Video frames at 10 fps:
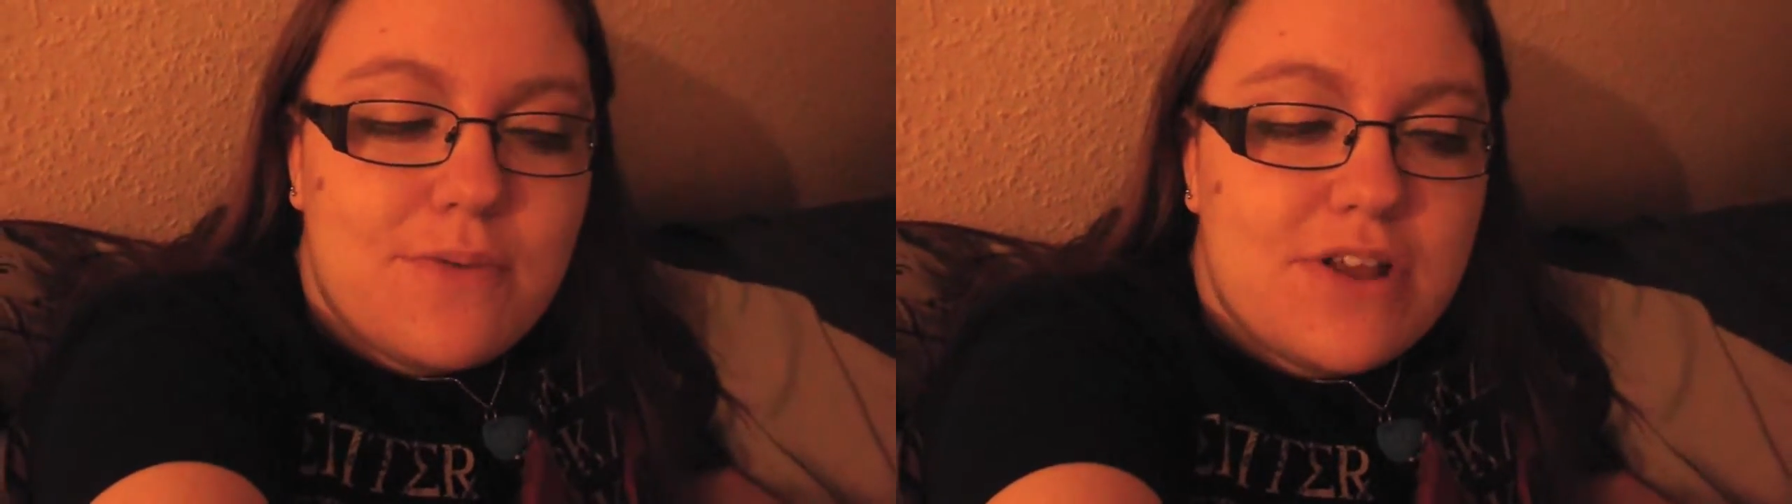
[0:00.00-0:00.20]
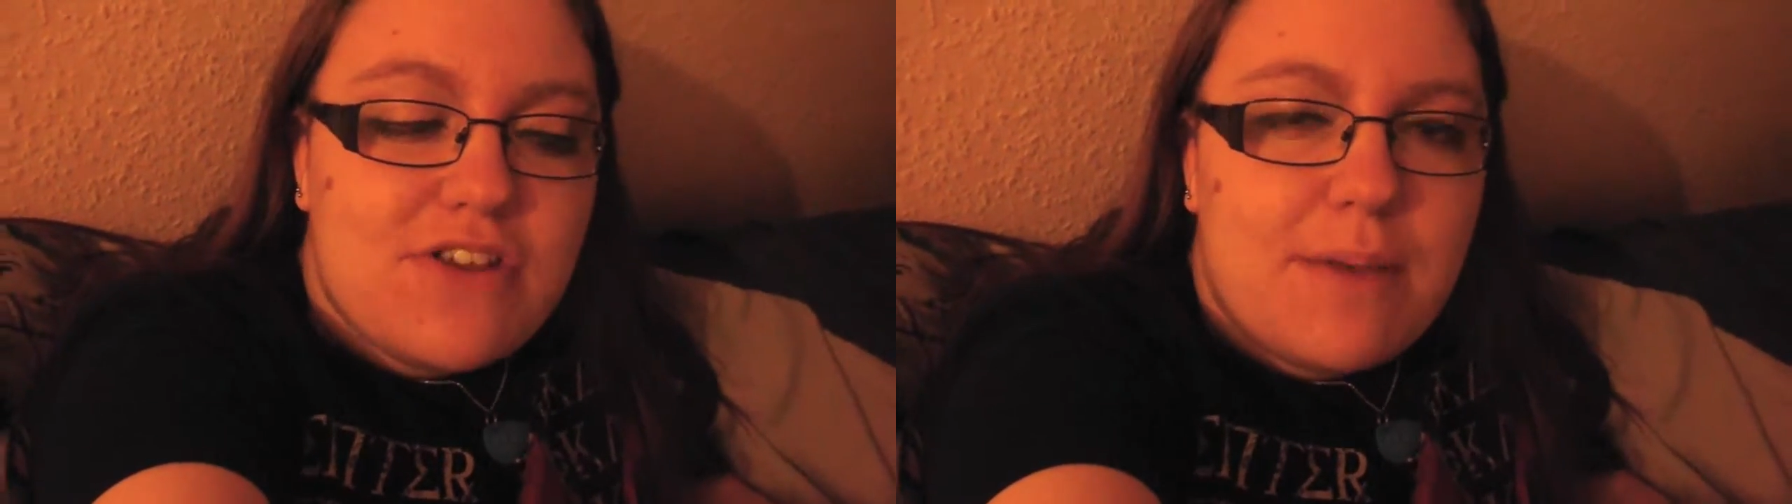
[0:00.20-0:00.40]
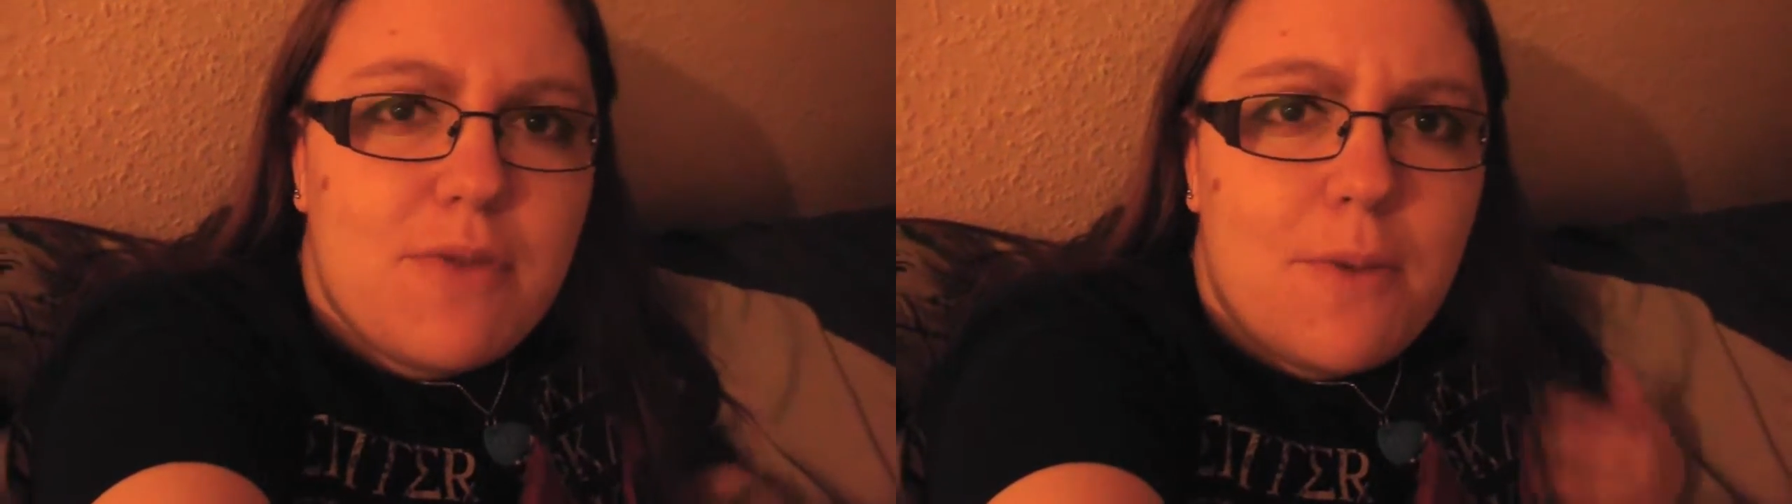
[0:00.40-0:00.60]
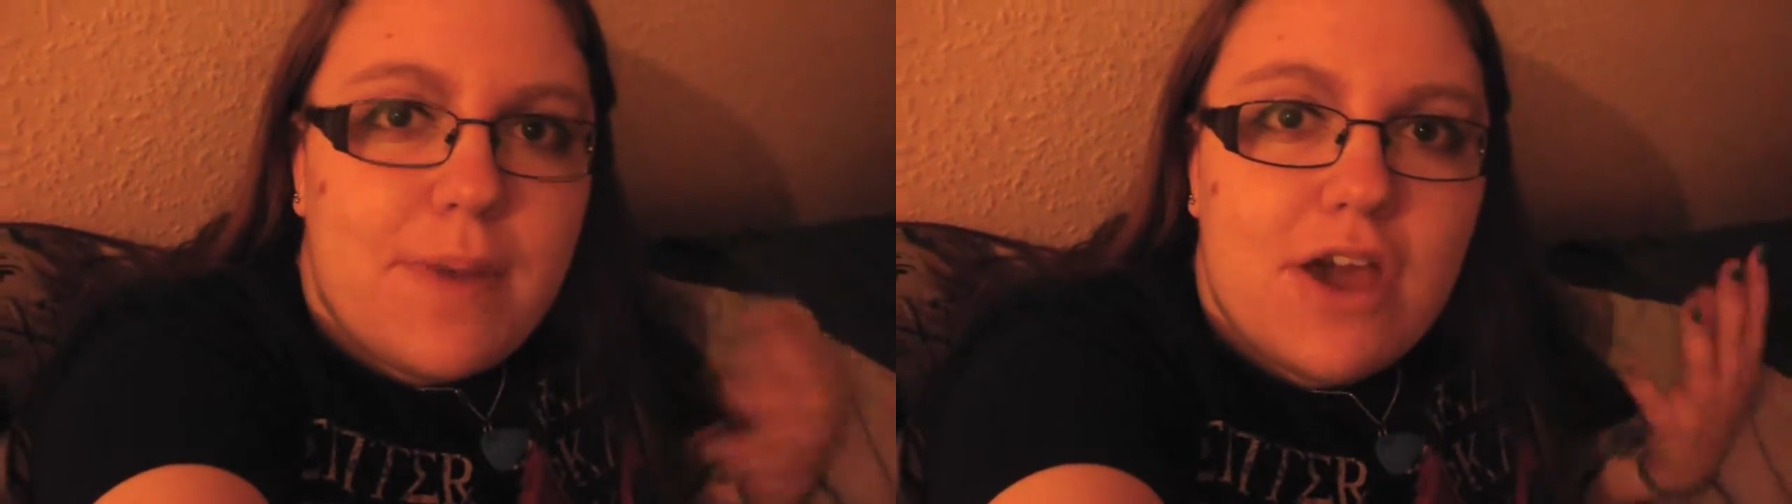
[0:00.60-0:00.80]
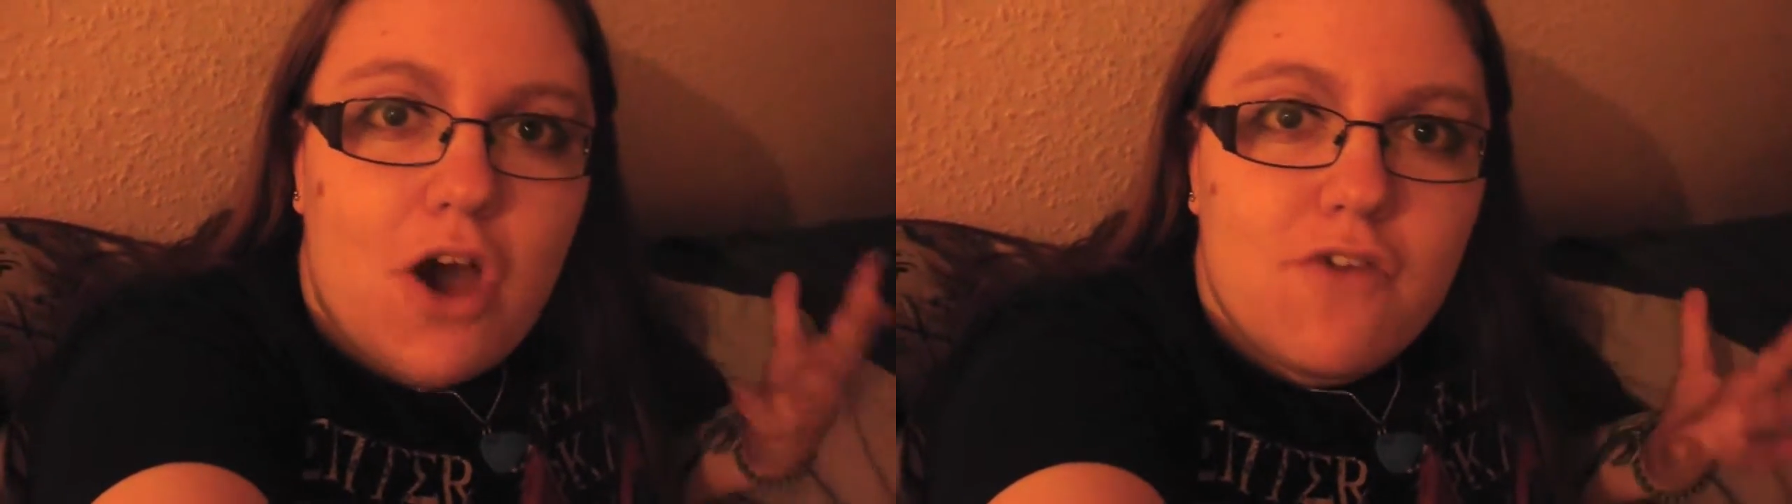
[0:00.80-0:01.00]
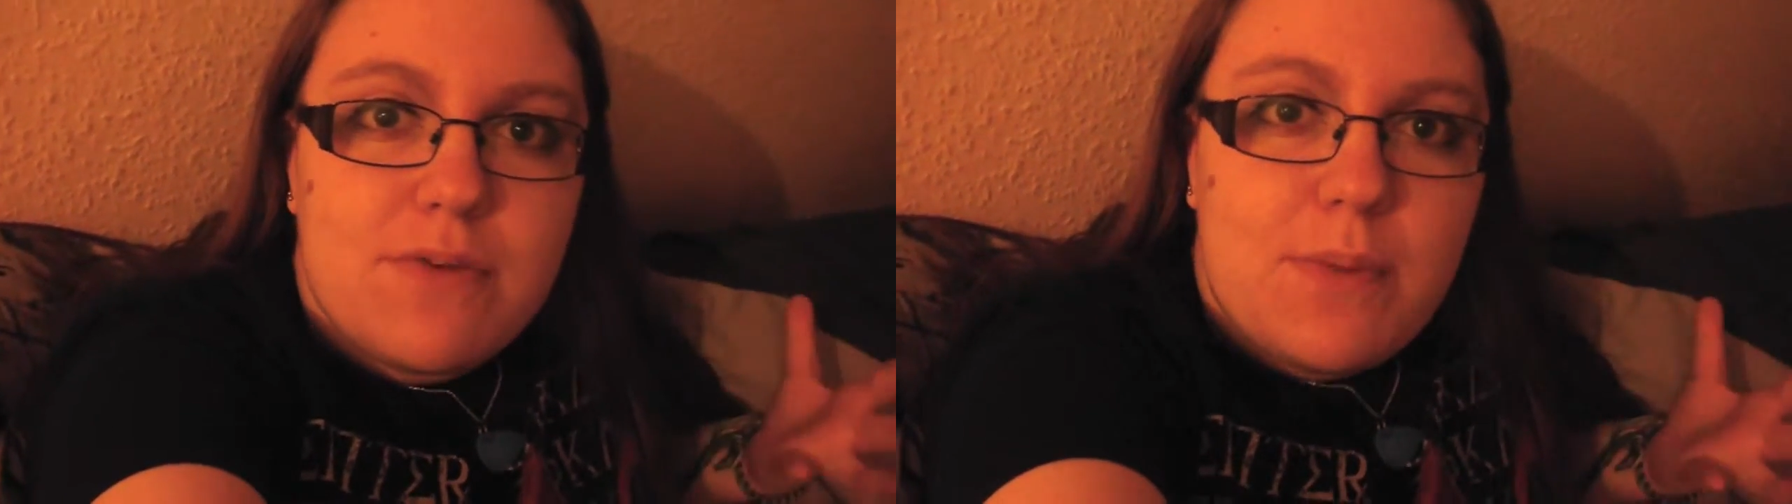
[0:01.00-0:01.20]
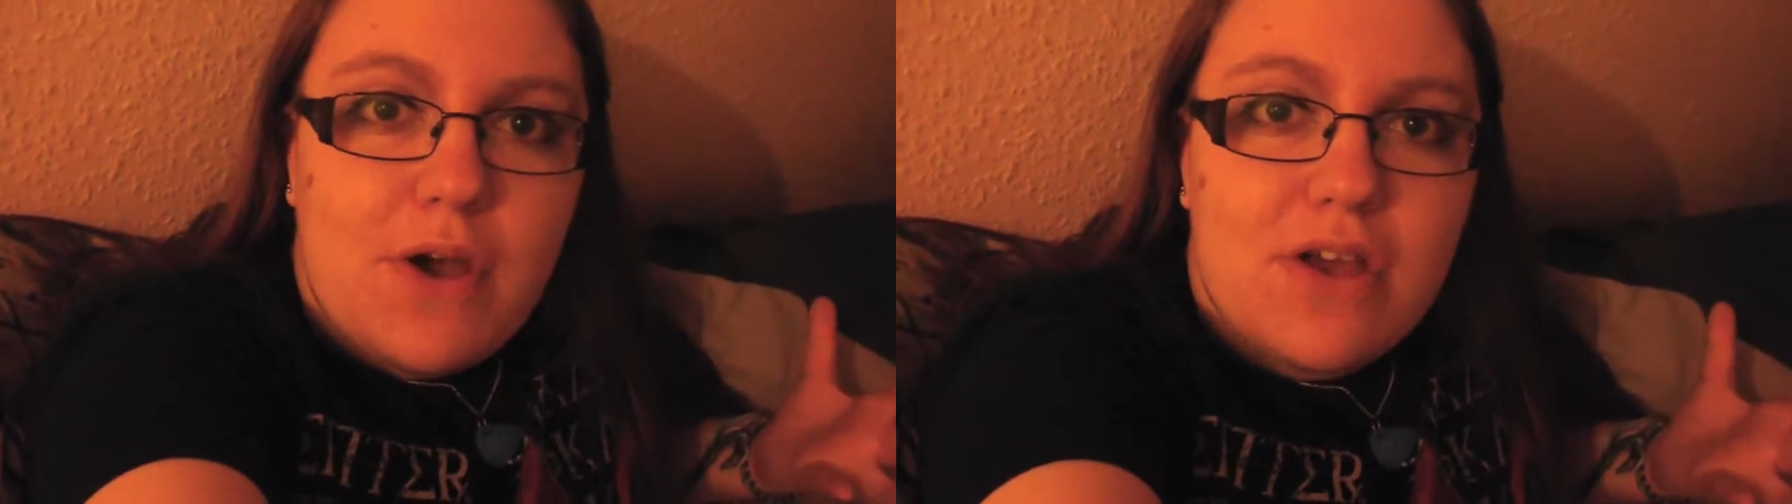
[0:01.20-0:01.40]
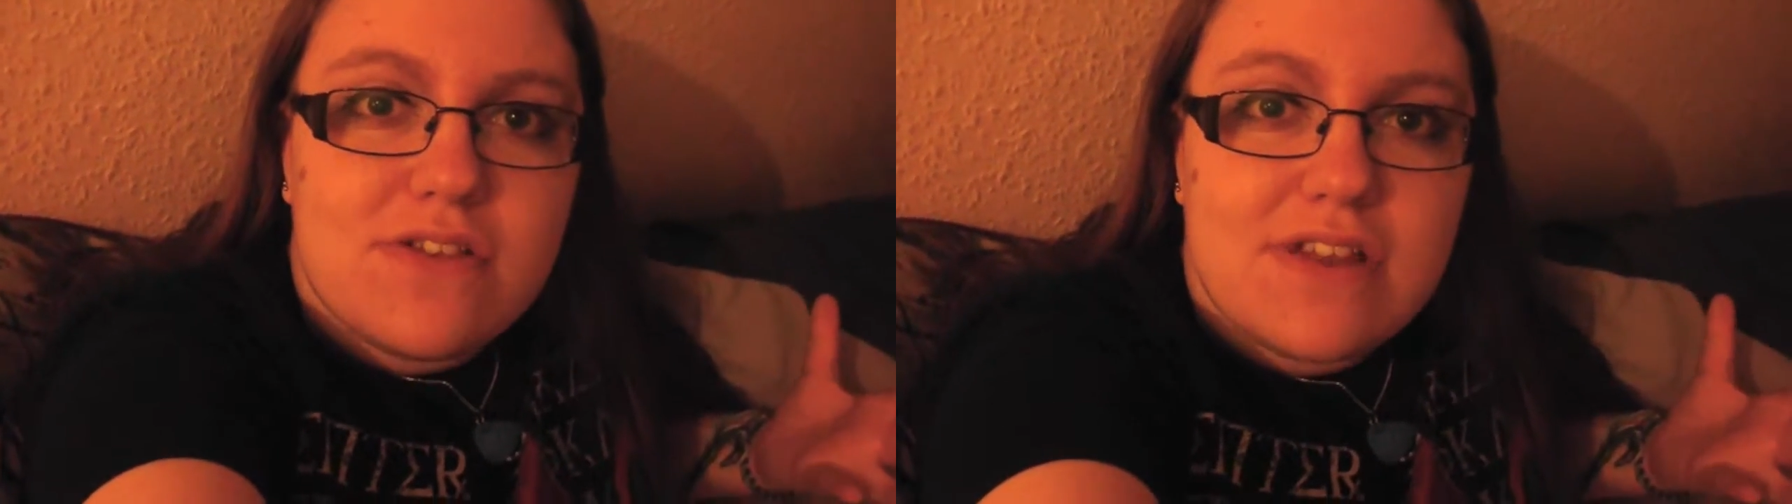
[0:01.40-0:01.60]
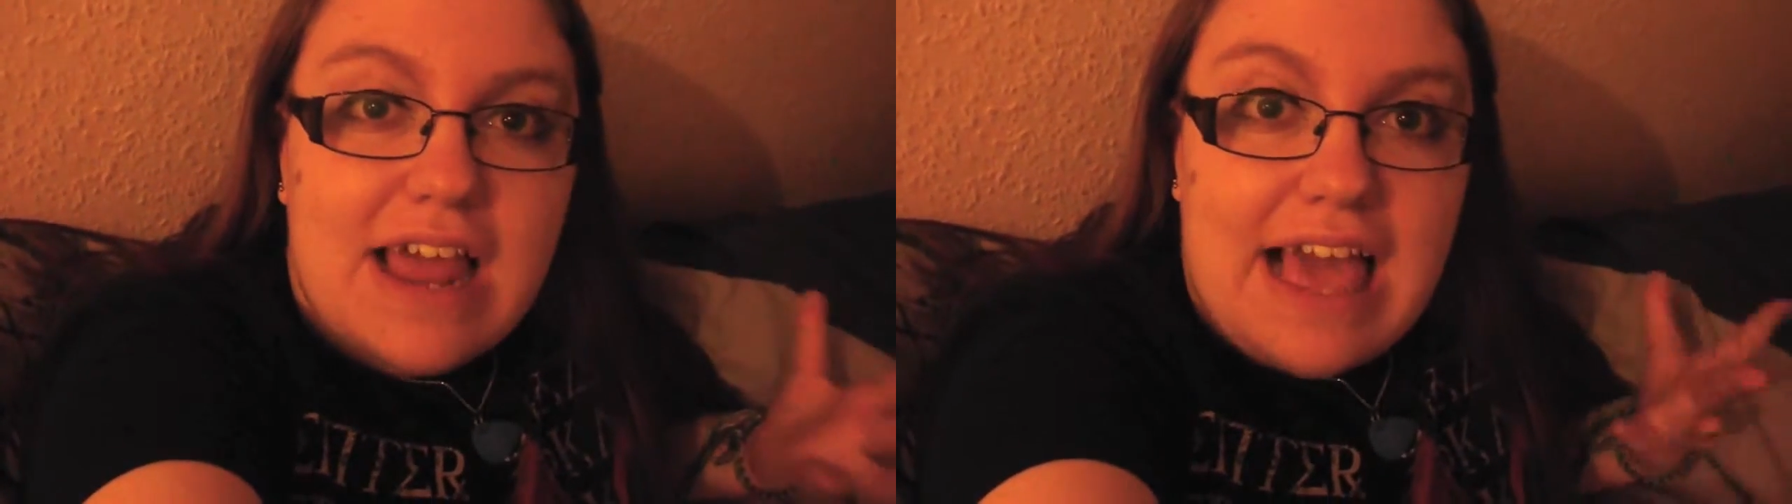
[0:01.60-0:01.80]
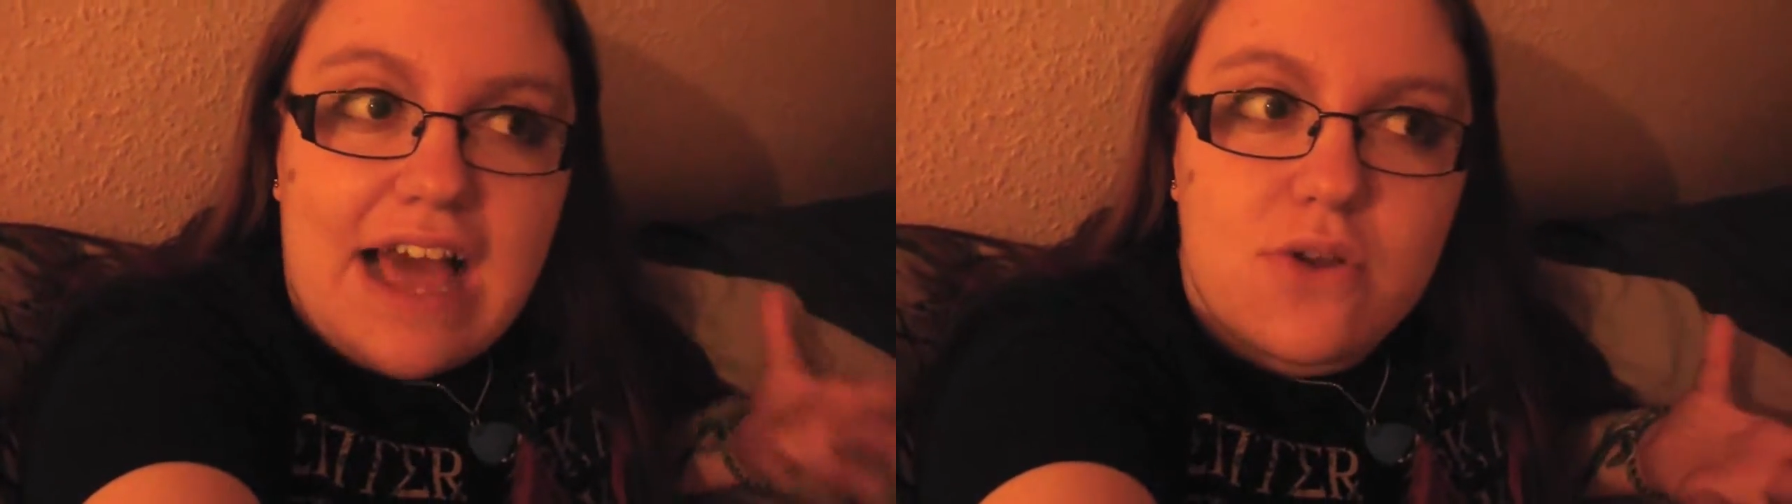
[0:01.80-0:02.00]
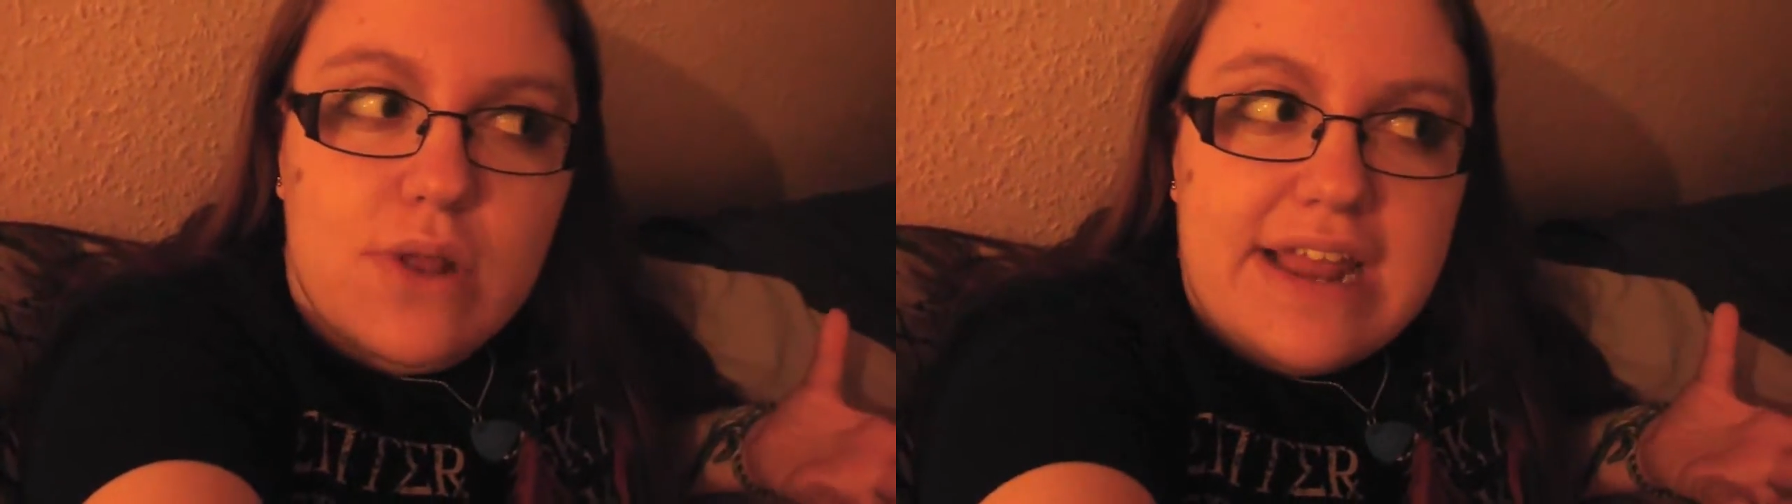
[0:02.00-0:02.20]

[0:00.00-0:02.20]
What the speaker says: which I'm not a big curry person, like, at all.